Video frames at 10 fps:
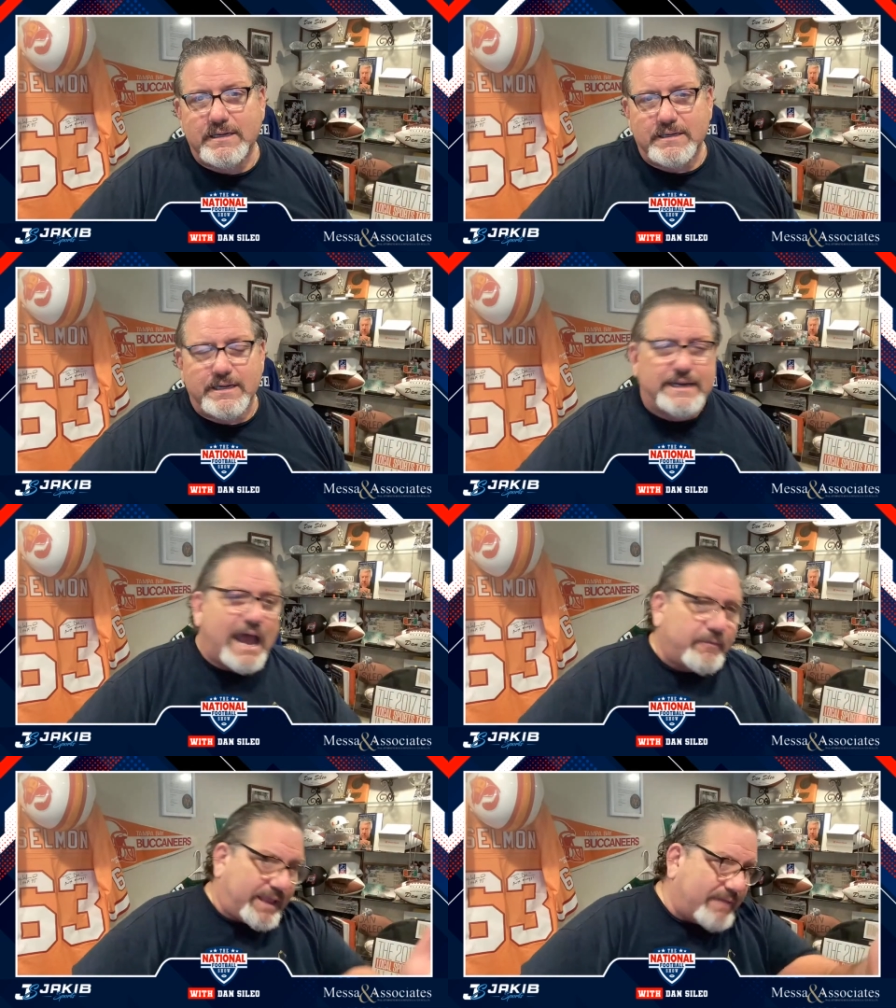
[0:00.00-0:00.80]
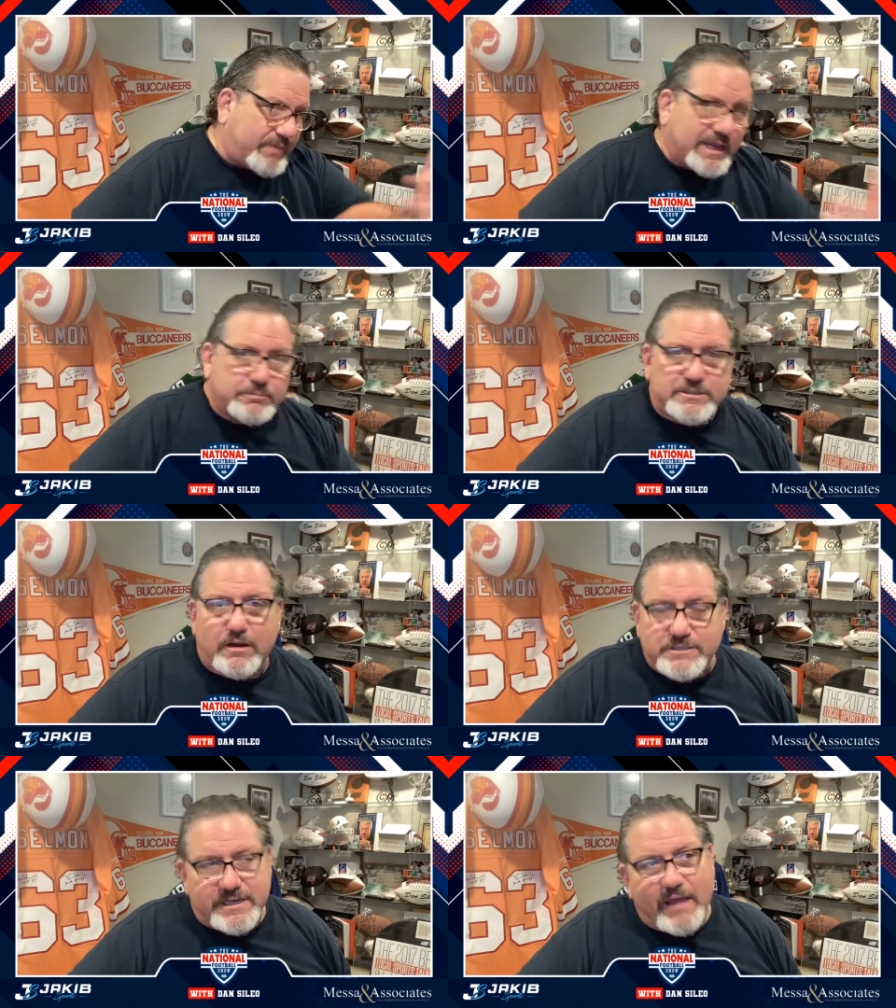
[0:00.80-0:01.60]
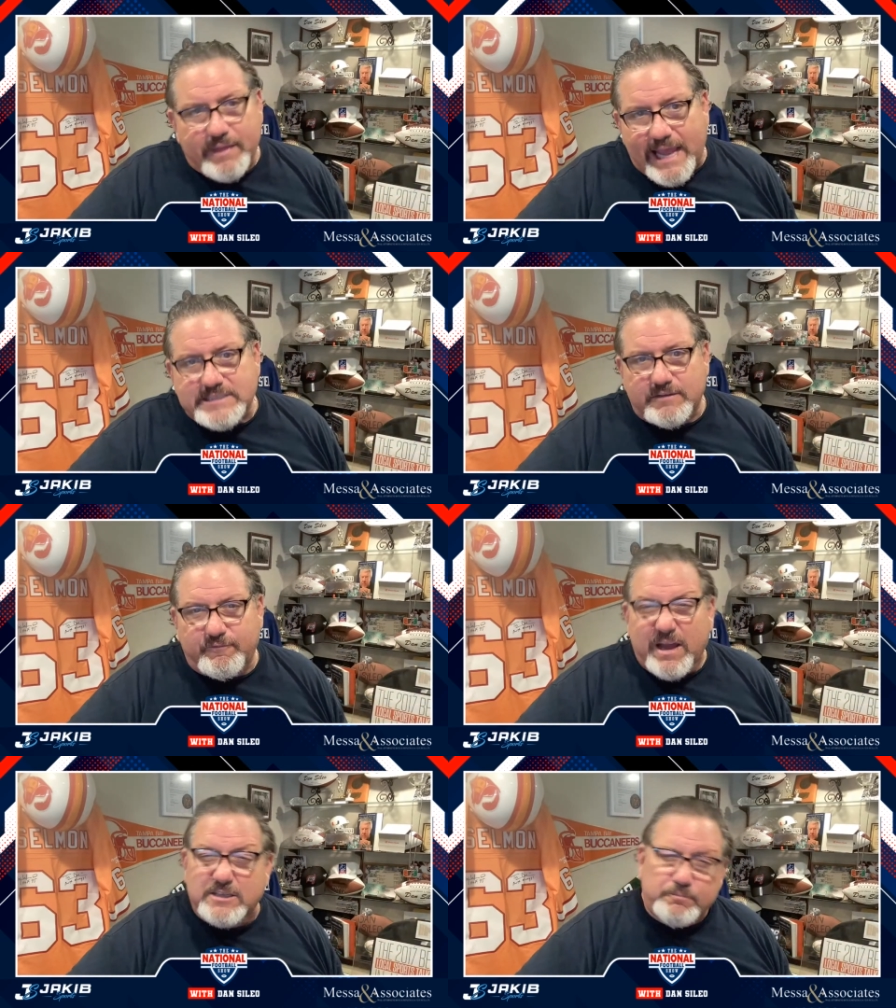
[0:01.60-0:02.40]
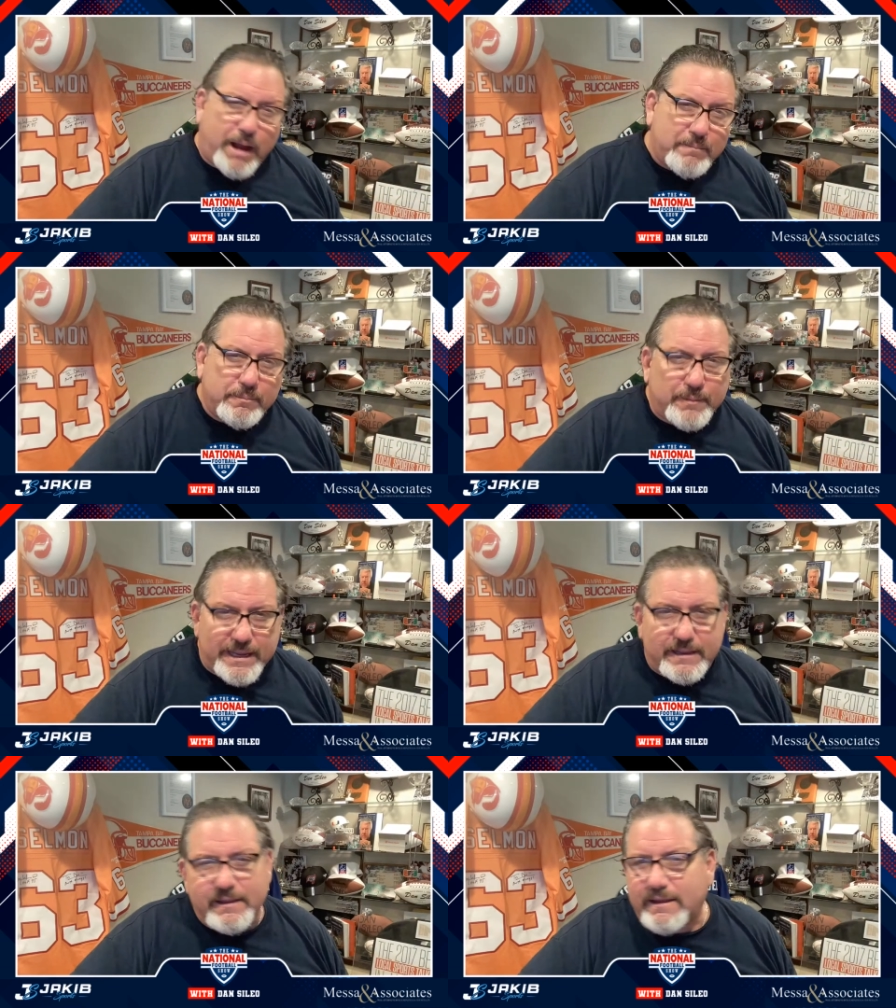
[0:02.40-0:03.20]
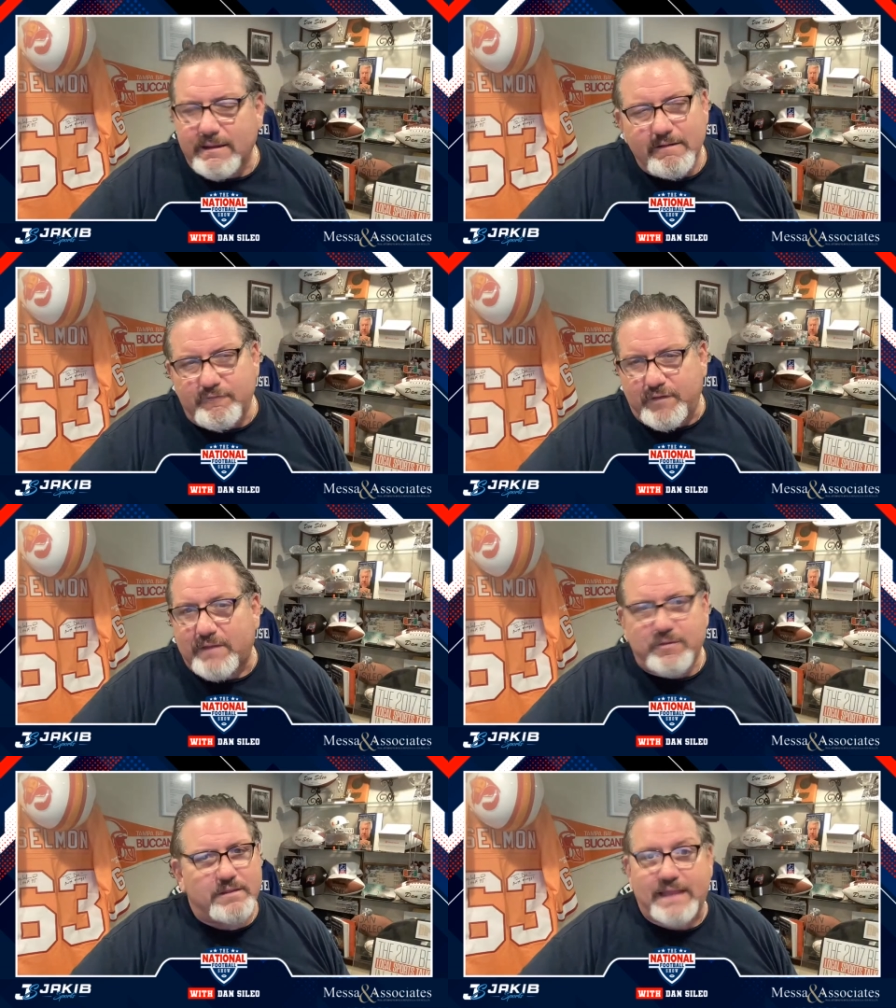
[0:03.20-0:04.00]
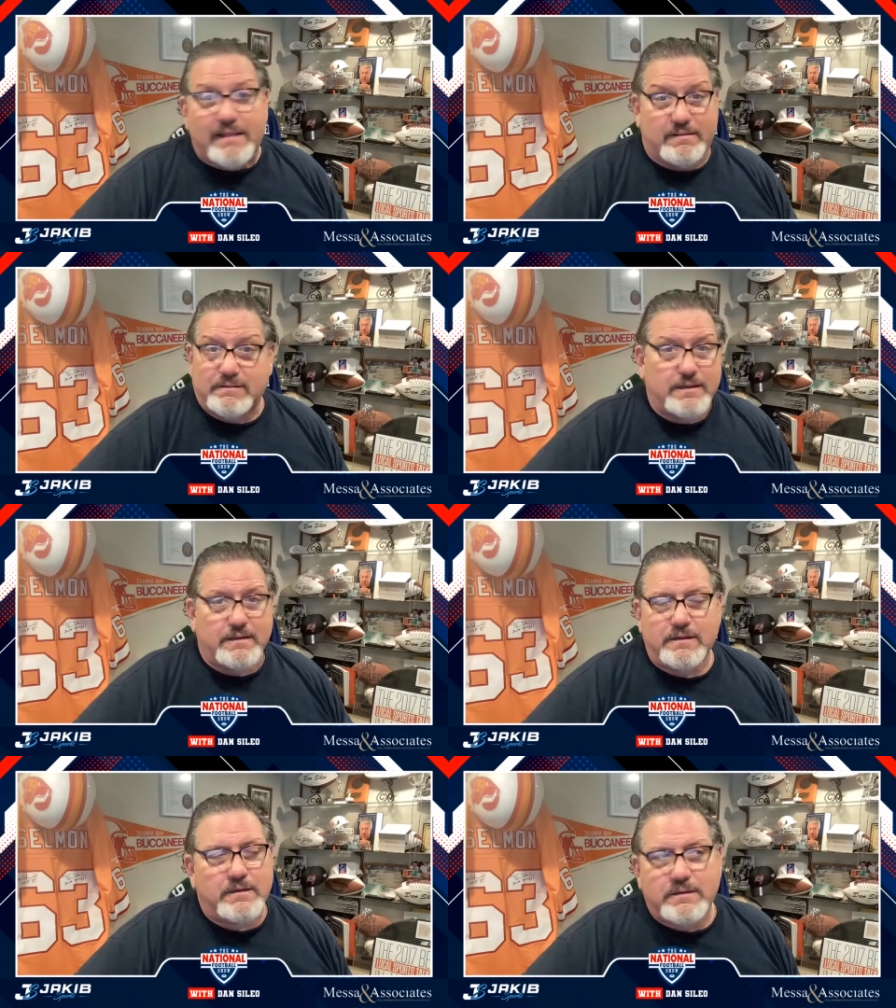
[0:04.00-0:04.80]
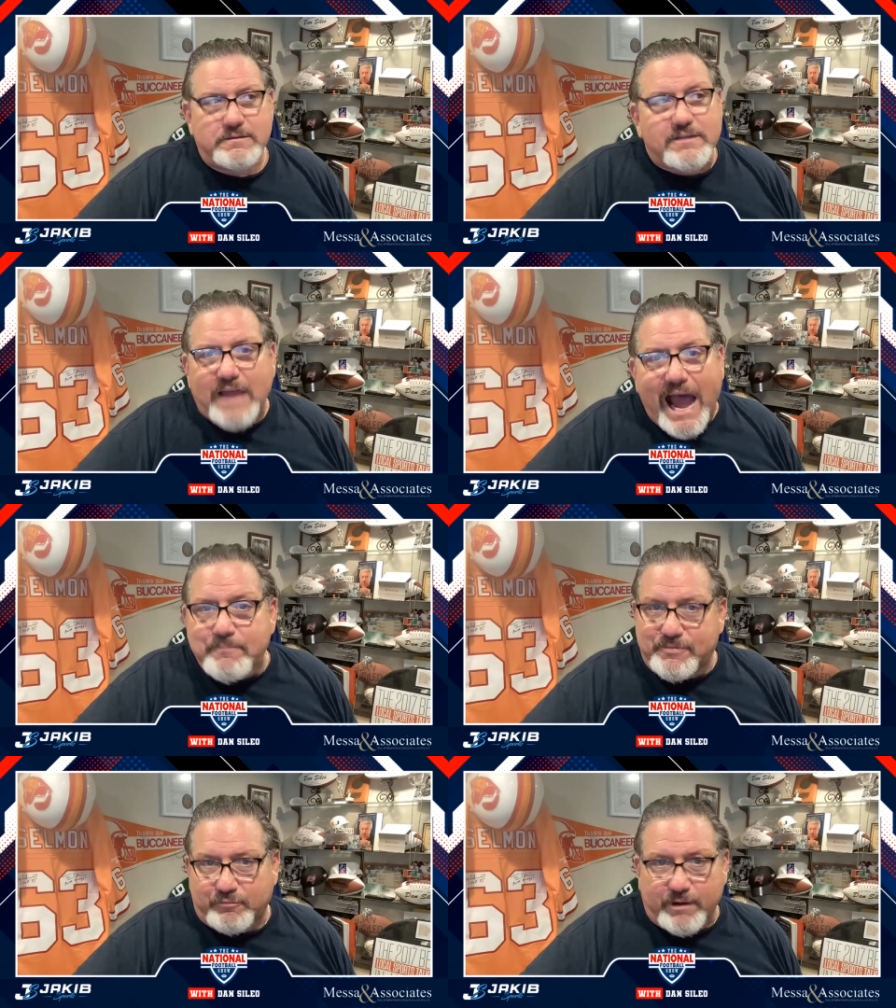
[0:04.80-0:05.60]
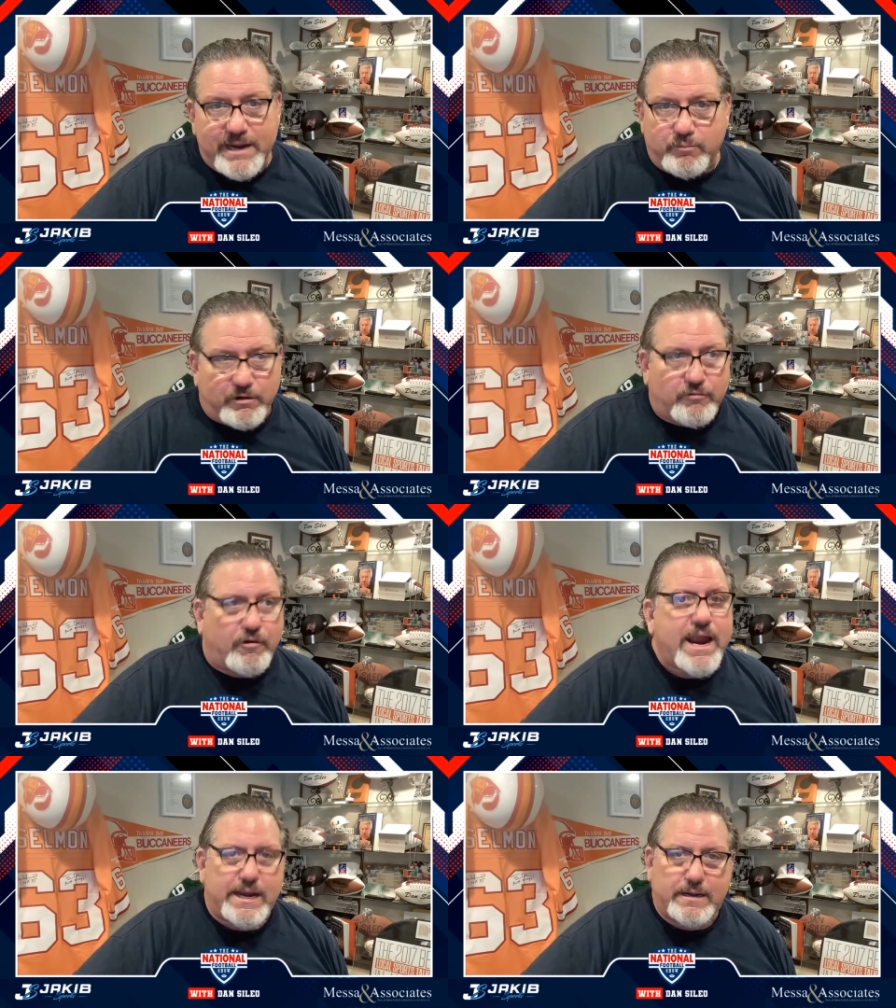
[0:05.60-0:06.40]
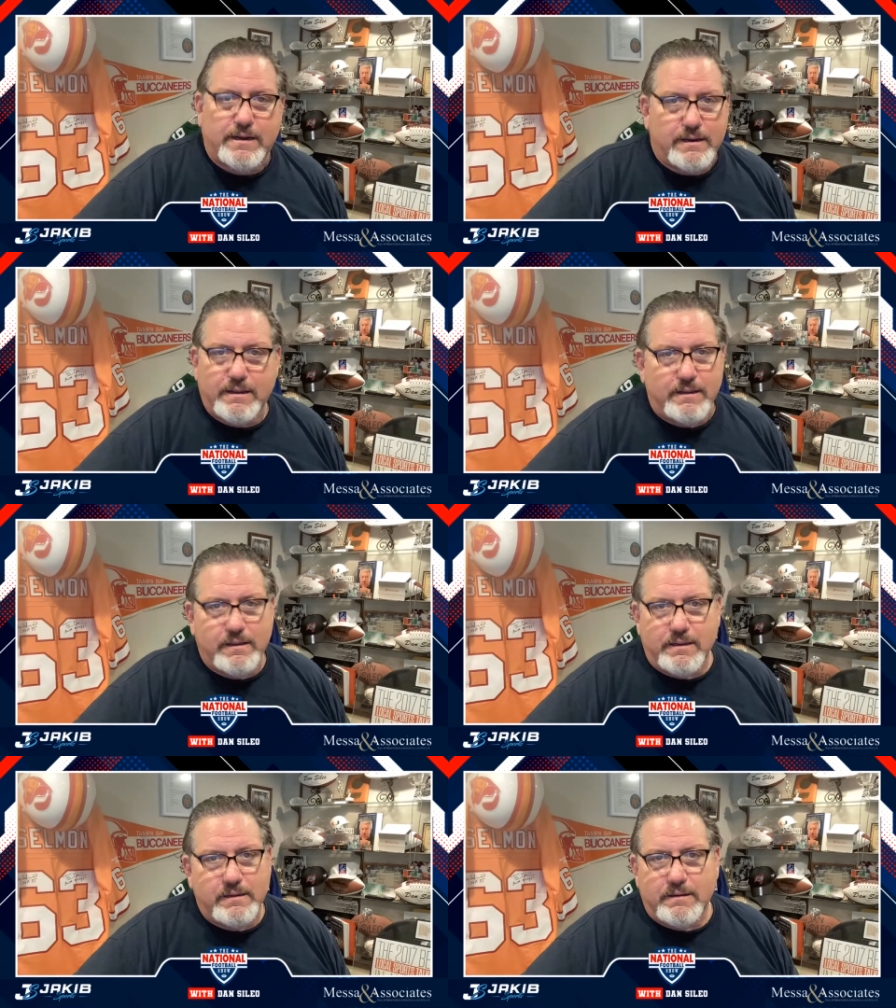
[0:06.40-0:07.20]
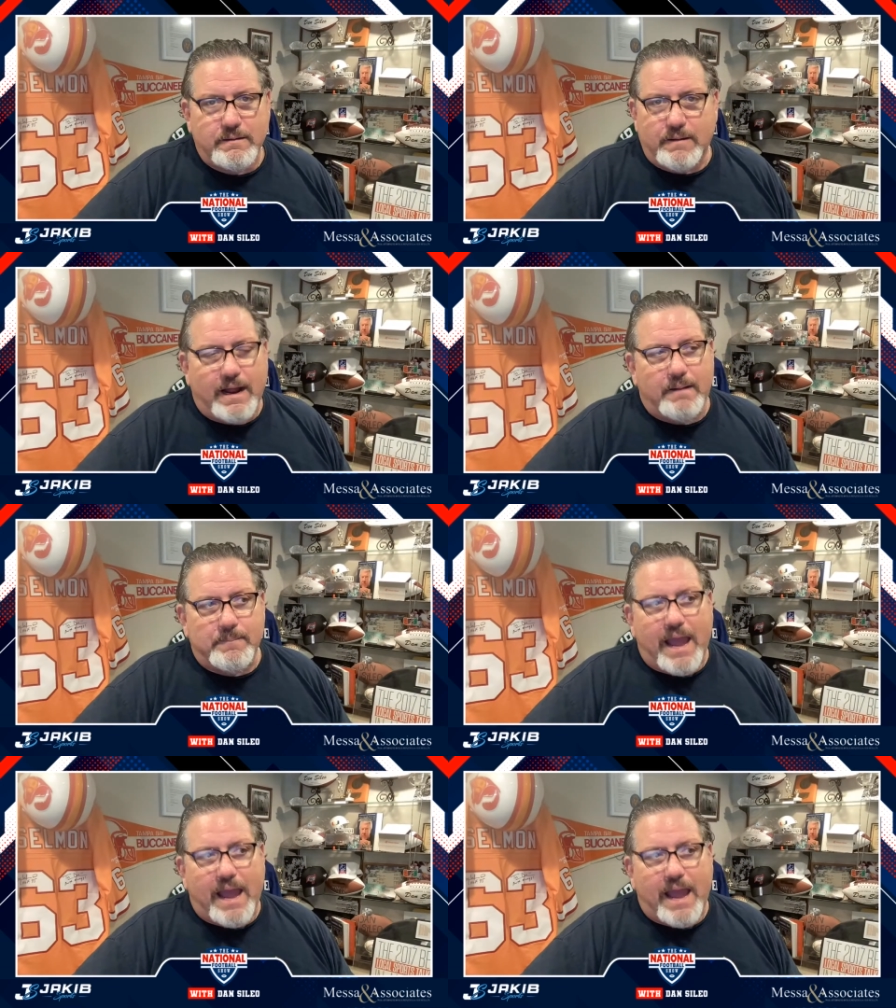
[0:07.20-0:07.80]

and now they got the upstarts, and now the XFL is probably fifth. That the top three were great. Um,